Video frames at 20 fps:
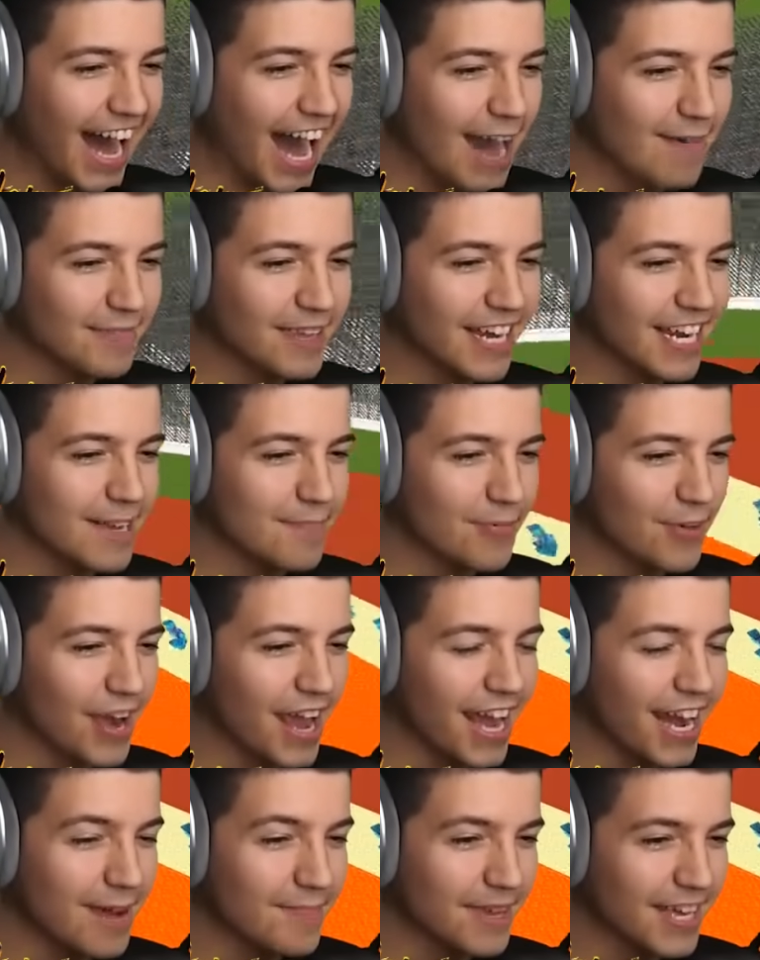I'm getting
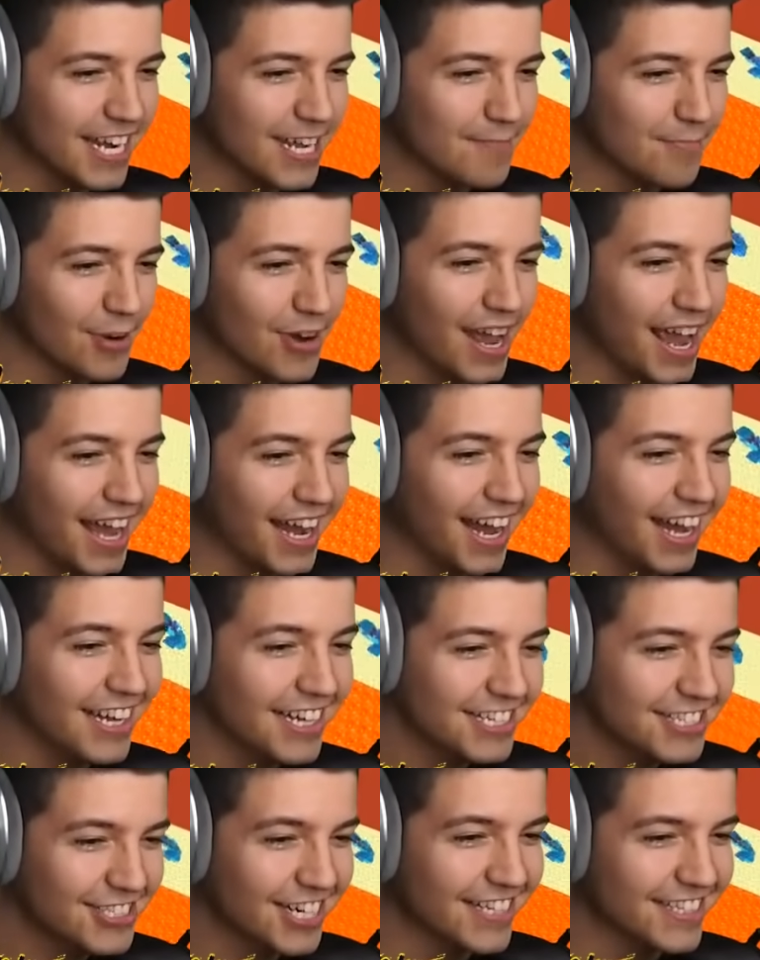Brianna. I'm getting
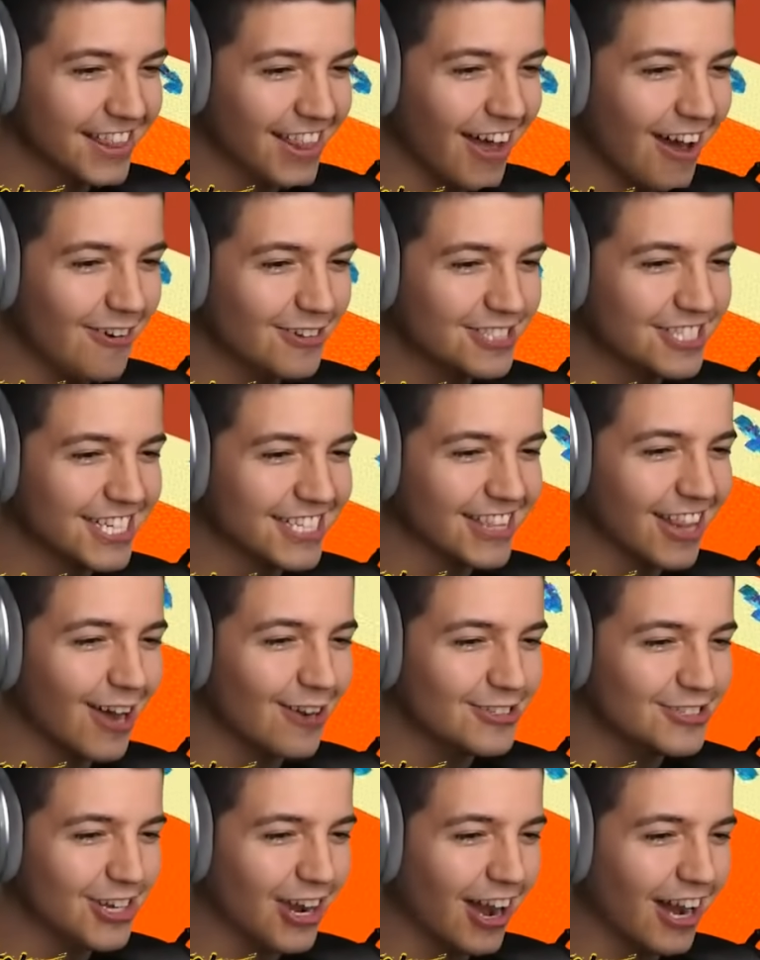Brianna. She's low. She's
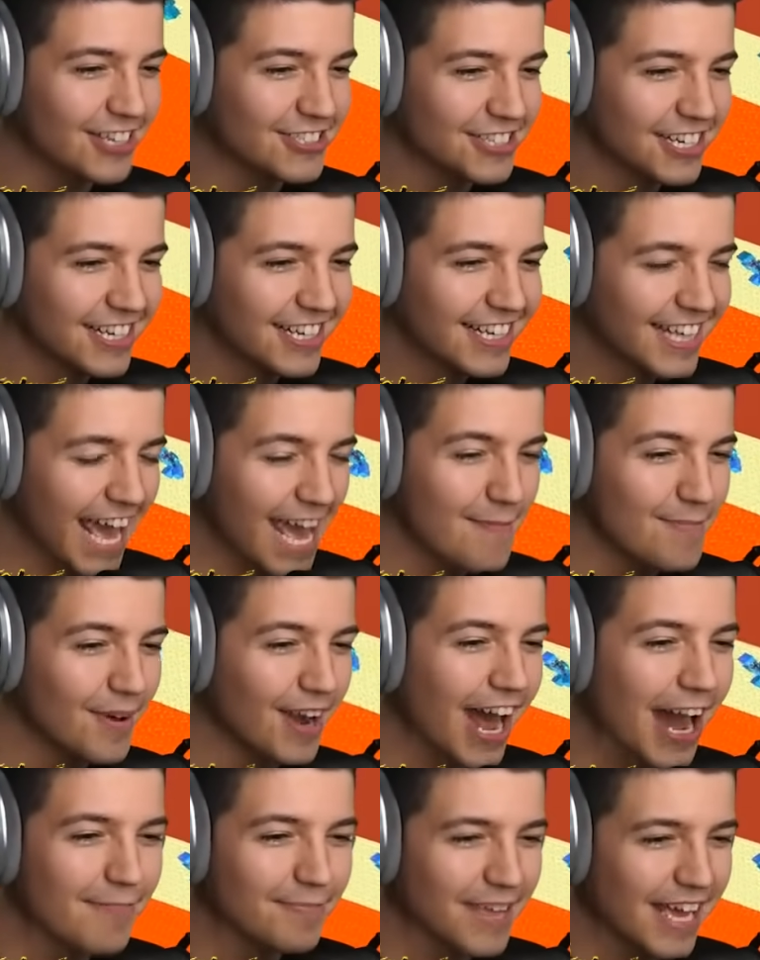low, Josh. Keep
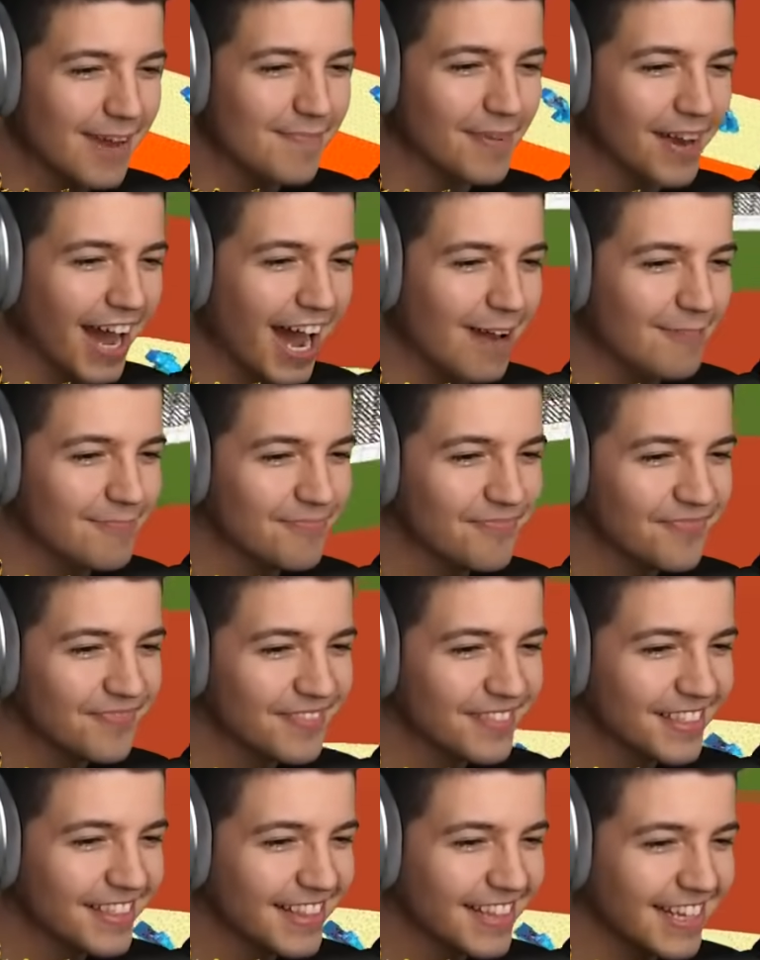it up. Keep it
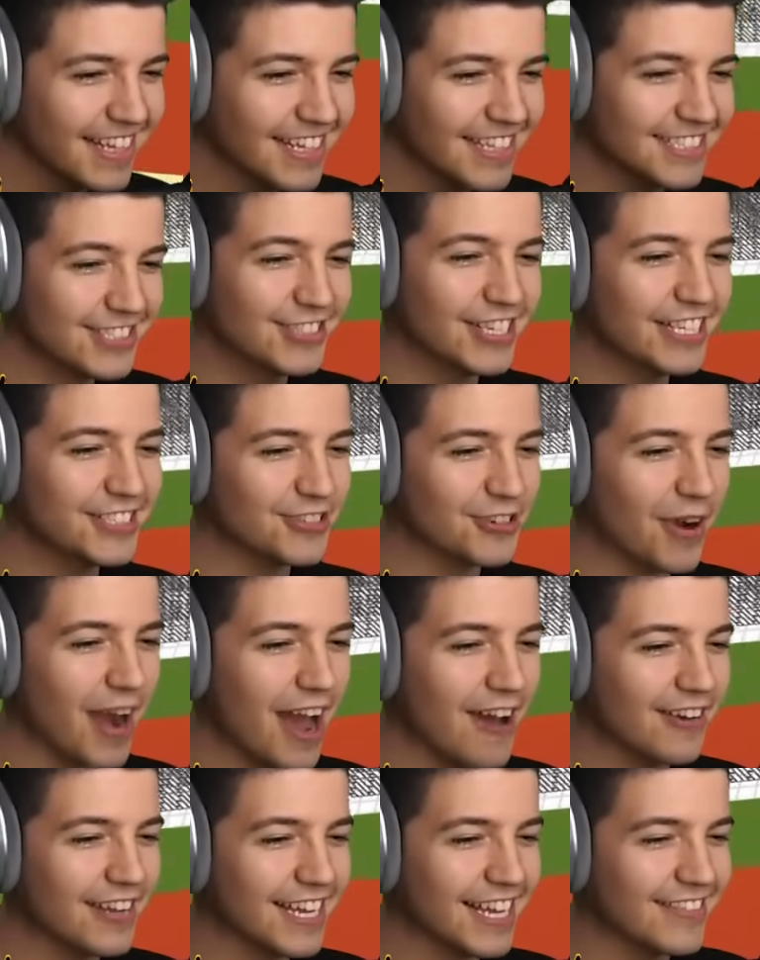up. She's
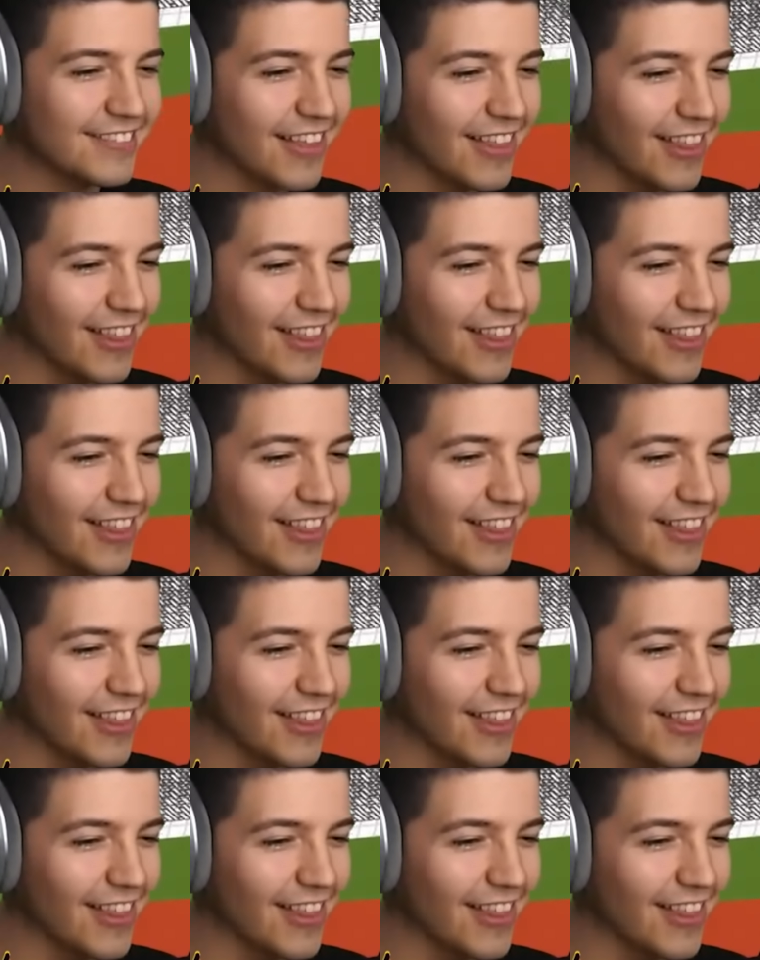drowning in